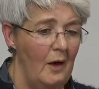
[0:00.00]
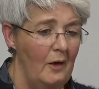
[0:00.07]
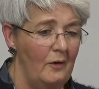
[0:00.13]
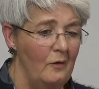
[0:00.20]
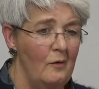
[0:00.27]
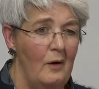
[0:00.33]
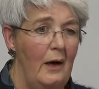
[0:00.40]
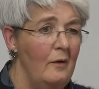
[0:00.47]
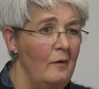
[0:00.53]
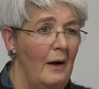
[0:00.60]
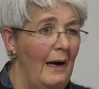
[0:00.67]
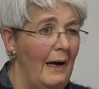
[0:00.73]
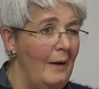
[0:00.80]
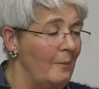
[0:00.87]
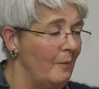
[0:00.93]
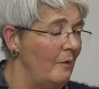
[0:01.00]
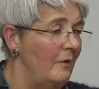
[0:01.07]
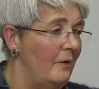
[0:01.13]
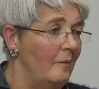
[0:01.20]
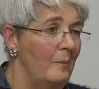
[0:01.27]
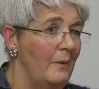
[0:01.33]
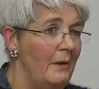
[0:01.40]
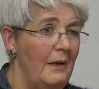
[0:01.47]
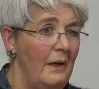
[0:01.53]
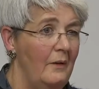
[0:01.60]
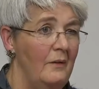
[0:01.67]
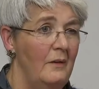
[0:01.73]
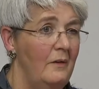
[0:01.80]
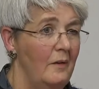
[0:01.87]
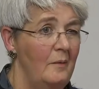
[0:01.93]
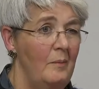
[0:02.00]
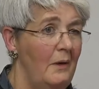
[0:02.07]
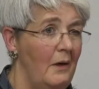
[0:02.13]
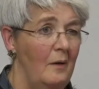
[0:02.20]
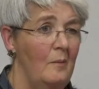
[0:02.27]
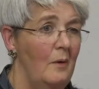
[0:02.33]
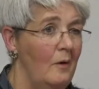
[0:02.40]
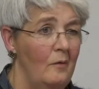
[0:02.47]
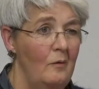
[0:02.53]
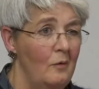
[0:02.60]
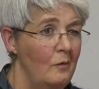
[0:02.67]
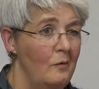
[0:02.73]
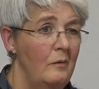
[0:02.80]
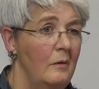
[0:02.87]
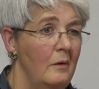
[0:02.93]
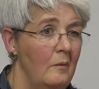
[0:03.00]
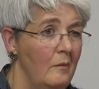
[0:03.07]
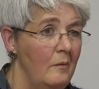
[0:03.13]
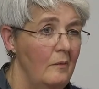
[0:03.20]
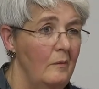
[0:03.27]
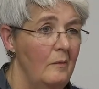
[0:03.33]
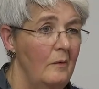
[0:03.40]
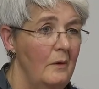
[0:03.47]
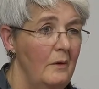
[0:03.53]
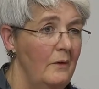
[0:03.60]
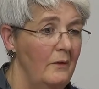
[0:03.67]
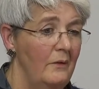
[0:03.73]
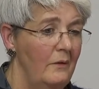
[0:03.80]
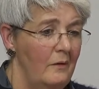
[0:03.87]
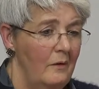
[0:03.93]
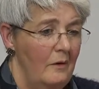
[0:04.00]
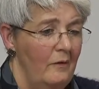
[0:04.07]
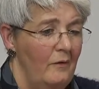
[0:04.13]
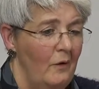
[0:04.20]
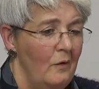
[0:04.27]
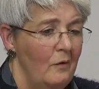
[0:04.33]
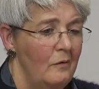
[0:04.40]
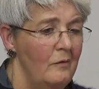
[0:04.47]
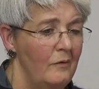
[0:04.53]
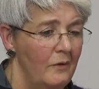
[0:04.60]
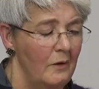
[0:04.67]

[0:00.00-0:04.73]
I don't know how it happened, but yes, it did become our role. It just evolved.